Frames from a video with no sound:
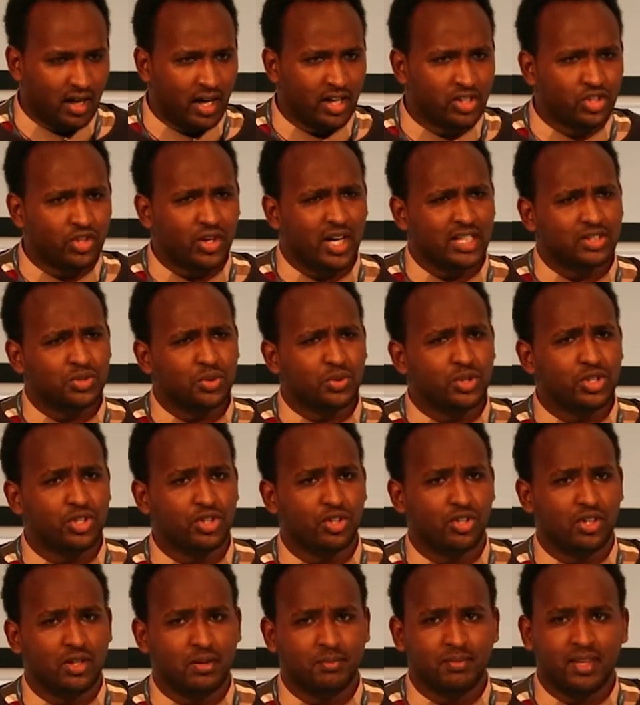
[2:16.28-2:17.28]
I tried to
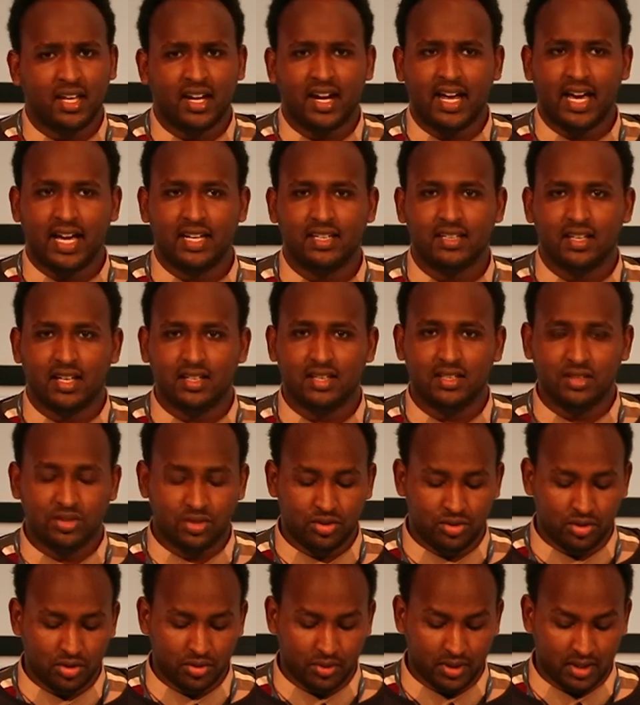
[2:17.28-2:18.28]
assure him that I had nothing
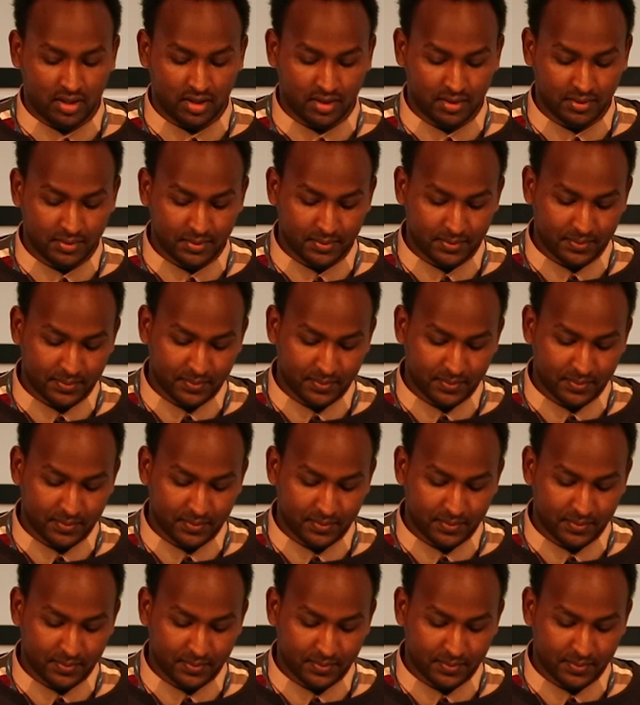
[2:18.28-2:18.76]
to do with it.